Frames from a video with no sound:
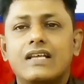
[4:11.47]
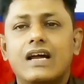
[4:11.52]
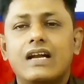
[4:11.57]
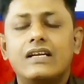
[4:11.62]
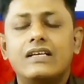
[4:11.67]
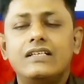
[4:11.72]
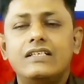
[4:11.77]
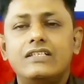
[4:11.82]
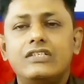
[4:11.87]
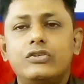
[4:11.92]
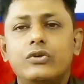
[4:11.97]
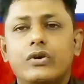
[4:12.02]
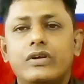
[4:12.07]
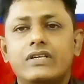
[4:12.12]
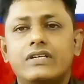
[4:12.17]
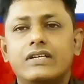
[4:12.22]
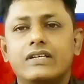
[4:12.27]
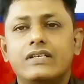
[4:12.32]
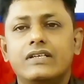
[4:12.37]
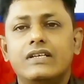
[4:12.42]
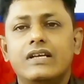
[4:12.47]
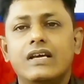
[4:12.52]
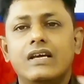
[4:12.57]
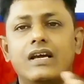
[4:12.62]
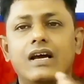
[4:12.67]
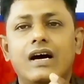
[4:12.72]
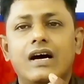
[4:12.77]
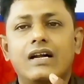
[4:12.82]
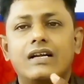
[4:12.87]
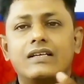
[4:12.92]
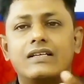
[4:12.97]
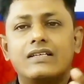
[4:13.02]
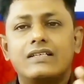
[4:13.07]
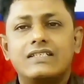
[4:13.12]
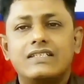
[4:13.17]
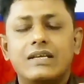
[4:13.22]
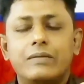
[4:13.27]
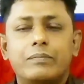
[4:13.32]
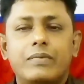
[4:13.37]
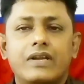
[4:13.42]
are disjointed, are
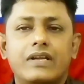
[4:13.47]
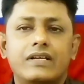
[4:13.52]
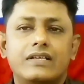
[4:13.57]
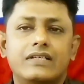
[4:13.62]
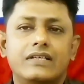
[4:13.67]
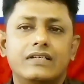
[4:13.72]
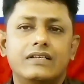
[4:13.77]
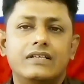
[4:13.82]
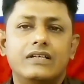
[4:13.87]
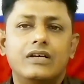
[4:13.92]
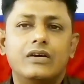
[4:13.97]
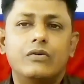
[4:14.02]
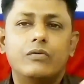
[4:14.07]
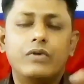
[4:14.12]
separated.